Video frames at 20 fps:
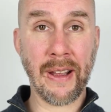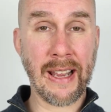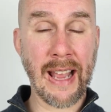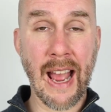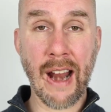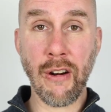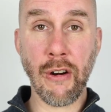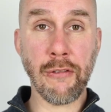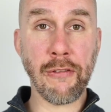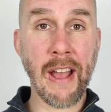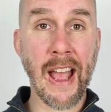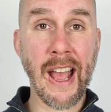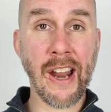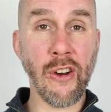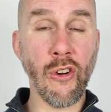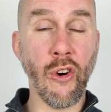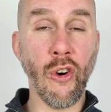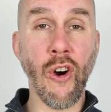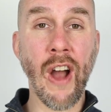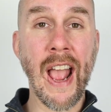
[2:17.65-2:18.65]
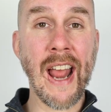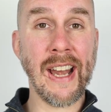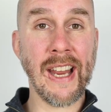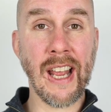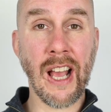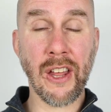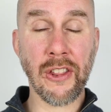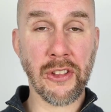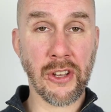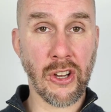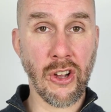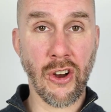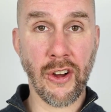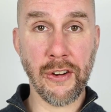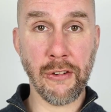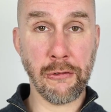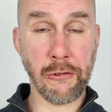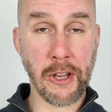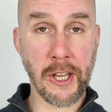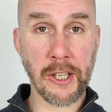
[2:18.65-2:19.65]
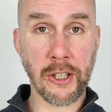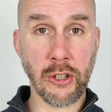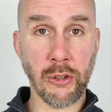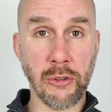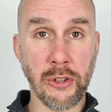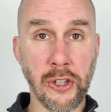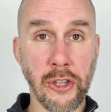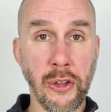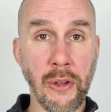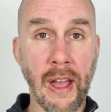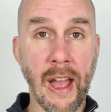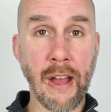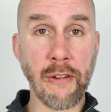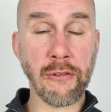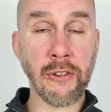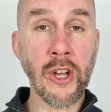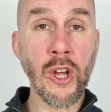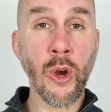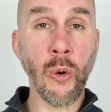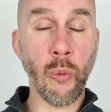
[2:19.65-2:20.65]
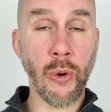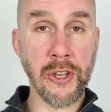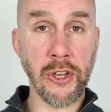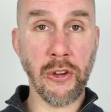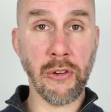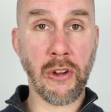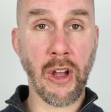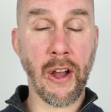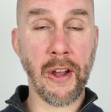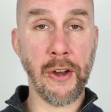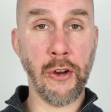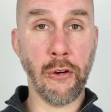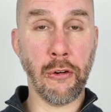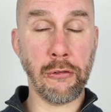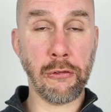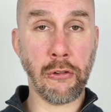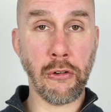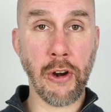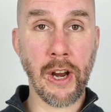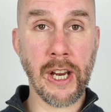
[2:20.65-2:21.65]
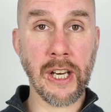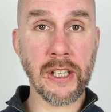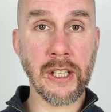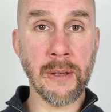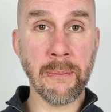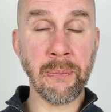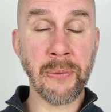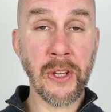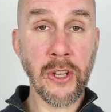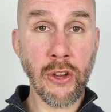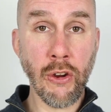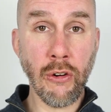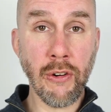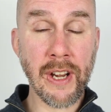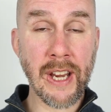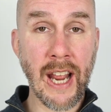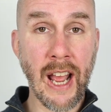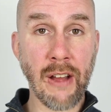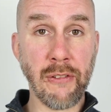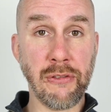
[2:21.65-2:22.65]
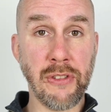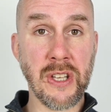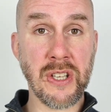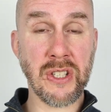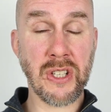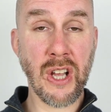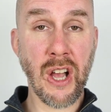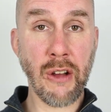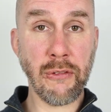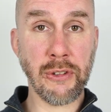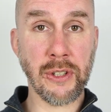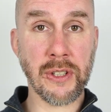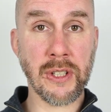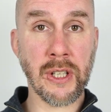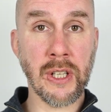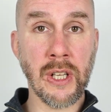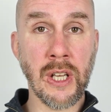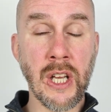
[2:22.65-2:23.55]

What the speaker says: caravan, or any other kind of vehicle that you have when you're going off grid, you already have this covered.